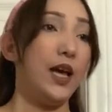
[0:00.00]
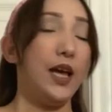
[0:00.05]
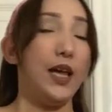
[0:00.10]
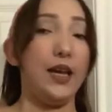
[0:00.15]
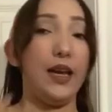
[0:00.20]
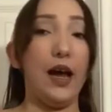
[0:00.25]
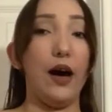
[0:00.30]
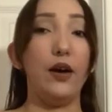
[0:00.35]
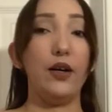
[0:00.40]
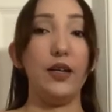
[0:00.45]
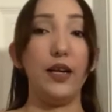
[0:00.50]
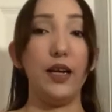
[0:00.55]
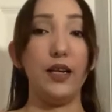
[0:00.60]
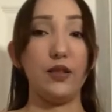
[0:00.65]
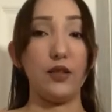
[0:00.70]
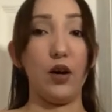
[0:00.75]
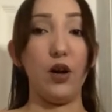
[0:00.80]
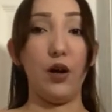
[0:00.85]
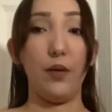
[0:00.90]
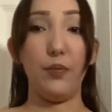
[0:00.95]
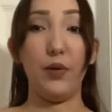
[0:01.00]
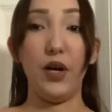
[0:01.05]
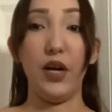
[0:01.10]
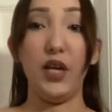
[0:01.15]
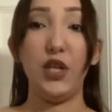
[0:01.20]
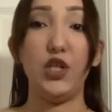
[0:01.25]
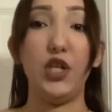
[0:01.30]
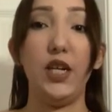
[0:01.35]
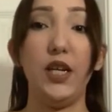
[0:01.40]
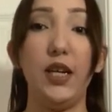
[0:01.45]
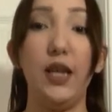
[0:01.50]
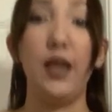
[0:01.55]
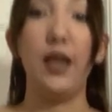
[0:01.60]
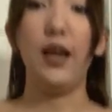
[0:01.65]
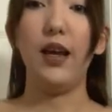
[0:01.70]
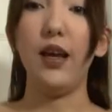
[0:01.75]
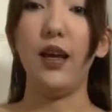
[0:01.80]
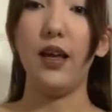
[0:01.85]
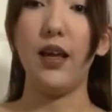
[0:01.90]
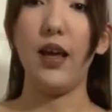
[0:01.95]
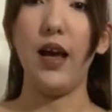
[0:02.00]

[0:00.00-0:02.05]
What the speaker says: nowadays are pretty cheeky.